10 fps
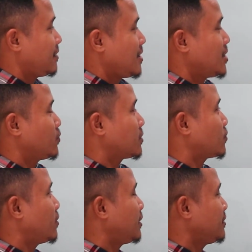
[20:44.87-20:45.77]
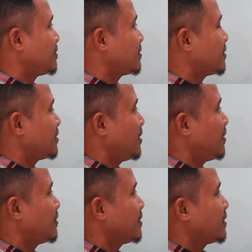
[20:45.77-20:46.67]
Network 1
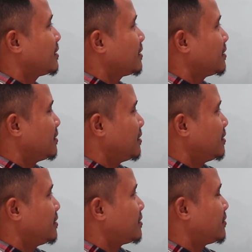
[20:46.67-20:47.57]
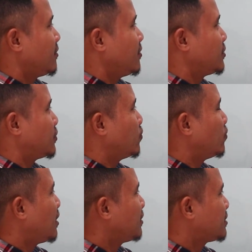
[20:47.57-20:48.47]
is there's
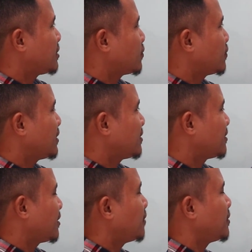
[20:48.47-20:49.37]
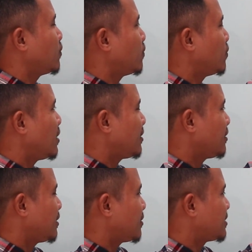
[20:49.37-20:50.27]
one circuit, one
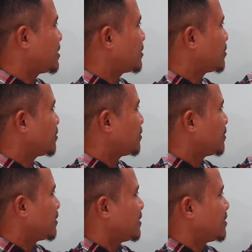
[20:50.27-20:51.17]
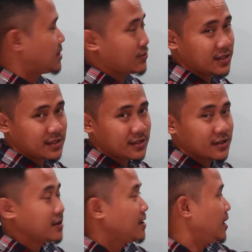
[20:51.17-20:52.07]
resistor in series
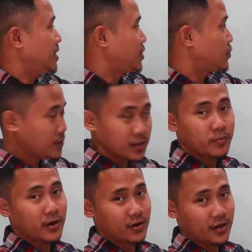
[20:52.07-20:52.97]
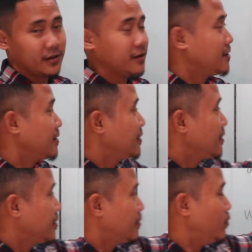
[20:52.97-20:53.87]
and two in parallel.
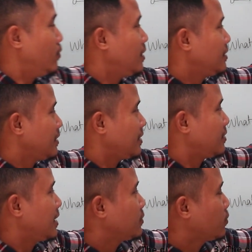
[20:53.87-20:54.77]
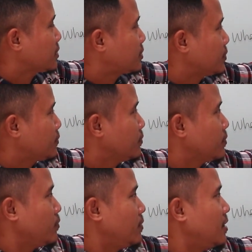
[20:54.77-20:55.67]
One in a network 2
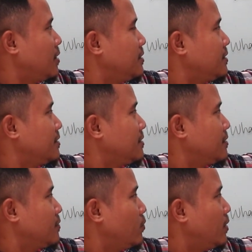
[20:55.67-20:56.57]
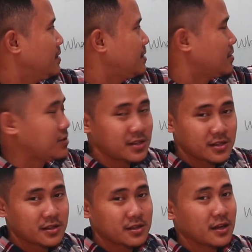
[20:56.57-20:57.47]
we got one series
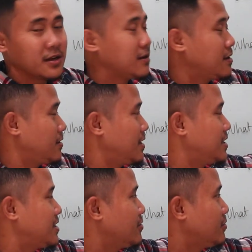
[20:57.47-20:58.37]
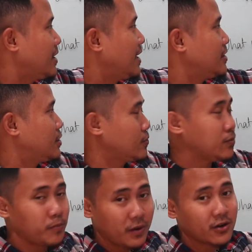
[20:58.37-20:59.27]
resistor and
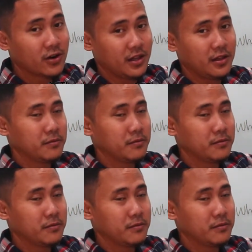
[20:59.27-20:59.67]
two parallel.